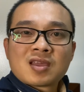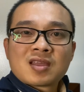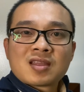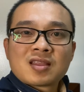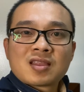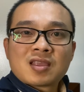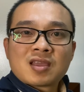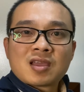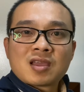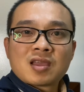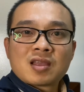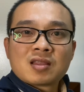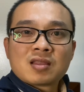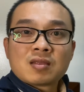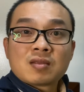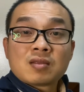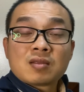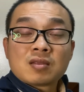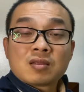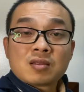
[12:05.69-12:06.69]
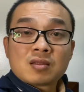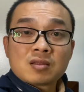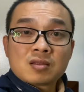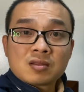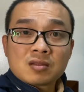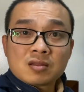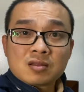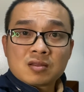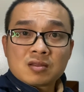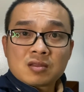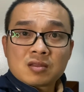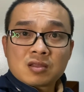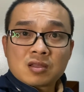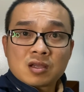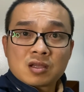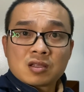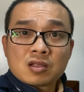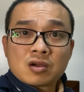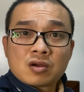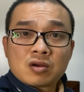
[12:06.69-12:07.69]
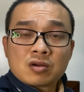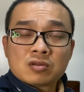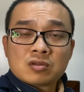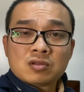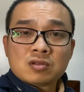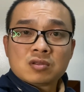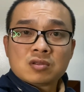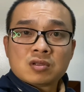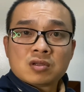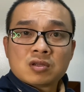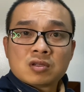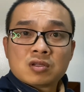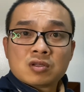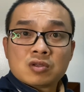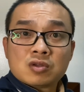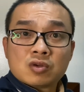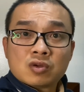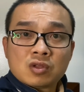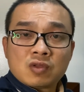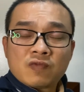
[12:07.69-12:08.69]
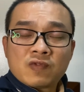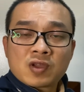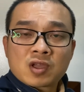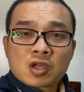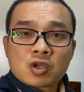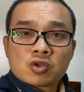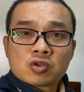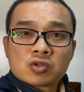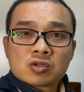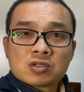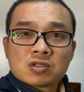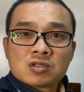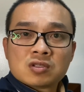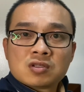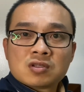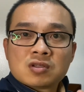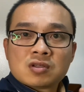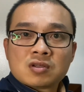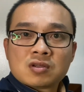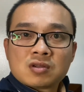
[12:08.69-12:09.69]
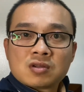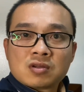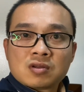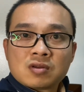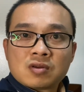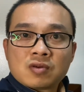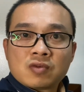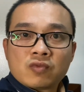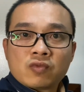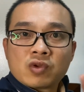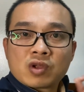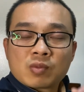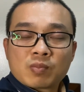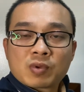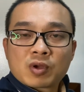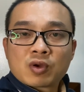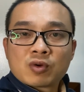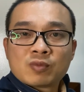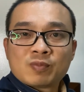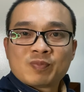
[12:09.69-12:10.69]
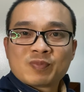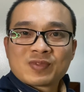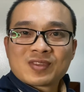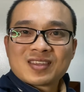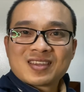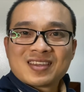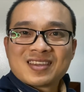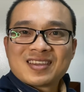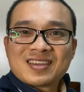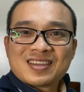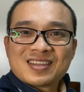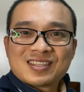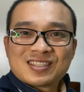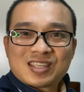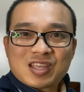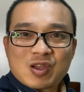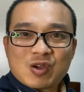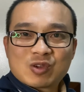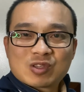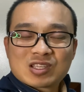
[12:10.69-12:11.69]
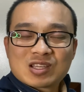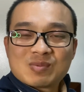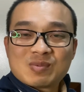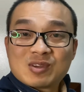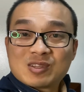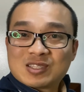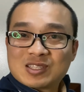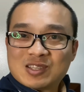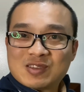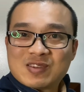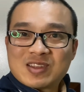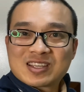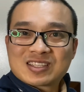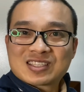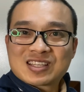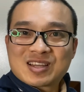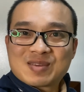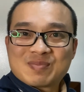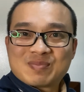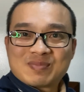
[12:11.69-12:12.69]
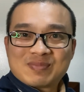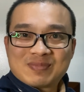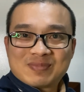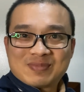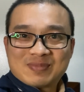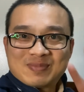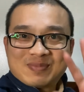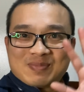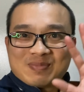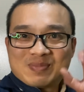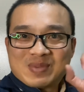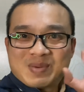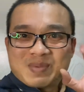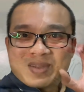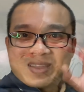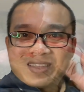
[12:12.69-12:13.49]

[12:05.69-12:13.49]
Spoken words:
Then turn on the notification ring bell. Stay awesome. I'll see you next time. Bye bye.